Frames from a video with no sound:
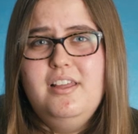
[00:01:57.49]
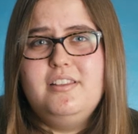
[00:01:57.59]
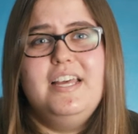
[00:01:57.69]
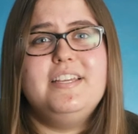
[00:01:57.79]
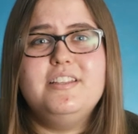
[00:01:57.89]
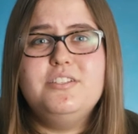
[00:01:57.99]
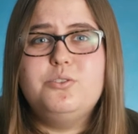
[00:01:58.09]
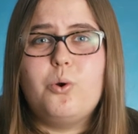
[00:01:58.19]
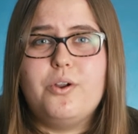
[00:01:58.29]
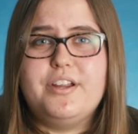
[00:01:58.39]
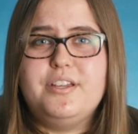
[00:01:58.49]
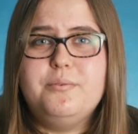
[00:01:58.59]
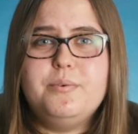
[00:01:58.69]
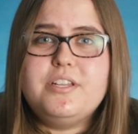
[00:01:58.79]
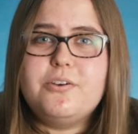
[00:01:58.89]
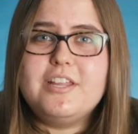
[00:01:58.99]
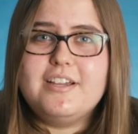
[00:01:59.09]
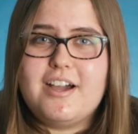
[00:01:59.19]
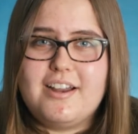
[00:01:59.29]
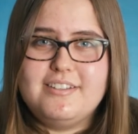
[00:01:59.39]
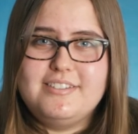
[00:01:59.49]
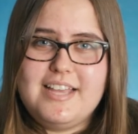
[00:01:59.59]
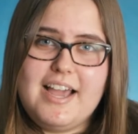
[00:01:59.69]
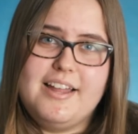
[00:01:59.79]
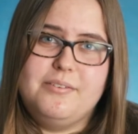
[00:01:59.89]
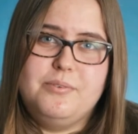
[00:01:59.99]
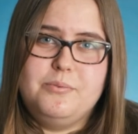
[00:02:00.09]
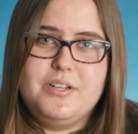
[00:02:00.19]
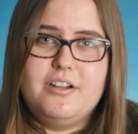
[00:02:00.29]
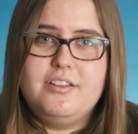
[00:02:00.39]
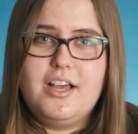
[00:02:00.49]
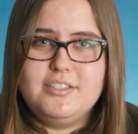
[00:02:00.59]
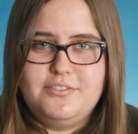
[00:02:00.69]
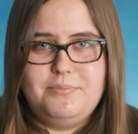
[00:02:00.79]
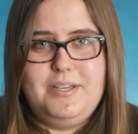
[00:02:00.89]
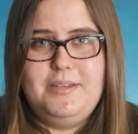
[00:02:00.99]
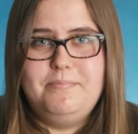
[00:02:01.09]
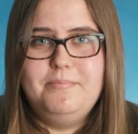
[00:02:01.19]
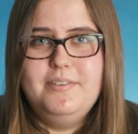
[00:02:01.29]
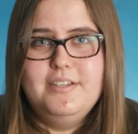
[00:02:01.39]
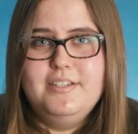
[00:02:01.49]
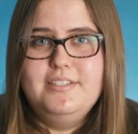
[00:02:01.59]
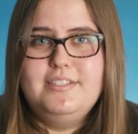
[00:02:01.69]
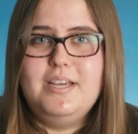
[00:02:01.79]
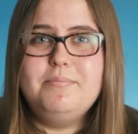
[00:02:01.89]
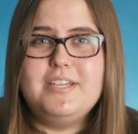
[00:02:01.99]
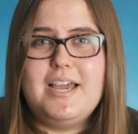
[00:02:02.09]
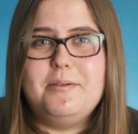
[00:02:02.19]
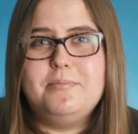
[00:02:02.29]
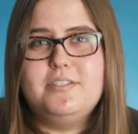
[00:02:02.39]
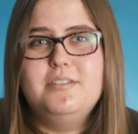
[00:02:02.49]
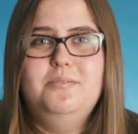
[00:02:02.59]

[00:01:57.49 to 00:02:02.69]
Like in the story, we know that God is sad when we are lost from him. Sometimes,